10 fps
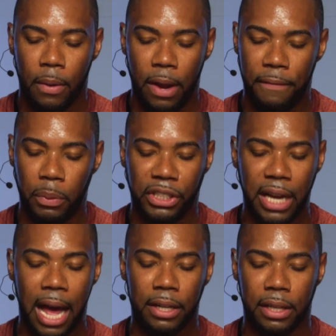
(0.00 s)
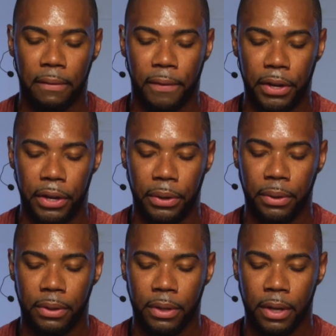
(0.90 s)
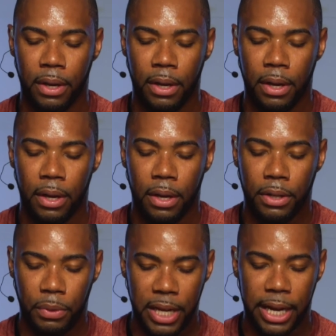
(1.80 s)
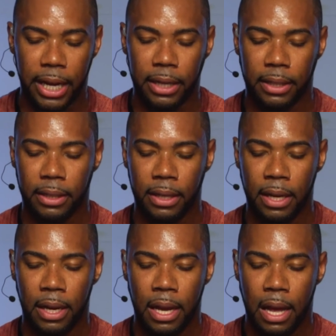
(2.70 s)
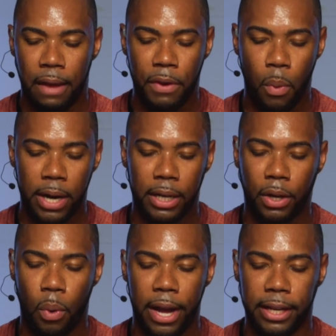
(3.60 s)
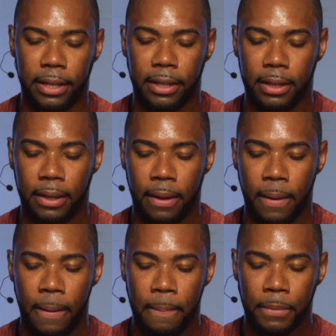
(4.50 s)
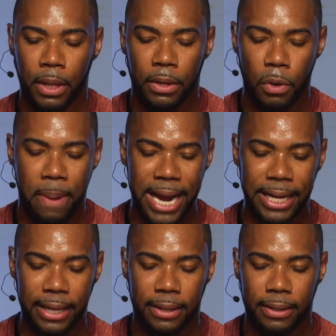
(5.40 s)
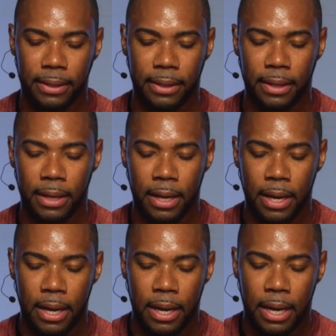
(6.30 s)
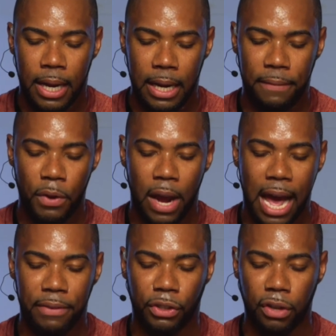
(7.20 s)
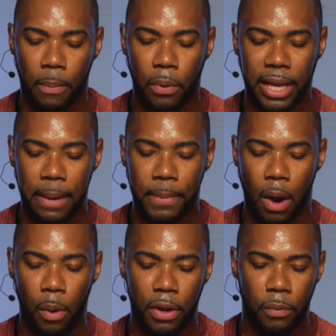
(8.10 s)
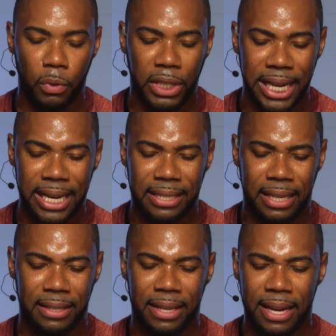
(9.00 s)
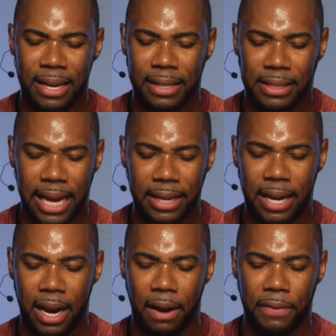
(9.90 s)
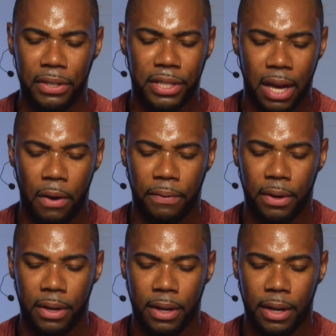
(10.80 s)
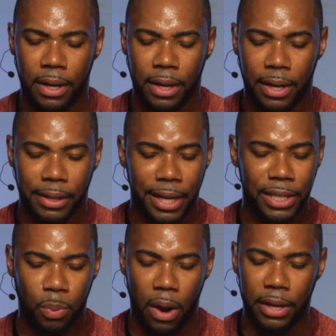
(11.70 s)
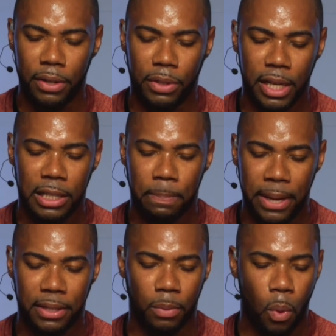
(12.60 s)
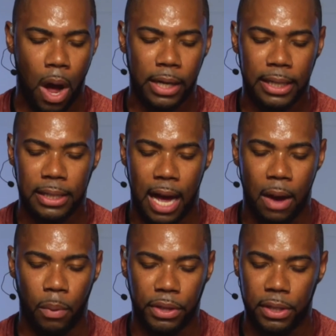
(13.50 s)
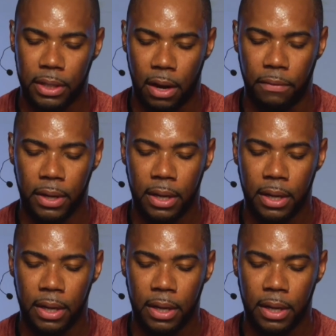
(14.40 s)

if it was challenging for you, you did it. If you wanted to quit, you made it. And if you're having trouble keeping up with your routines and taking care of yourself, guess what? You just spent some quality time with yourself.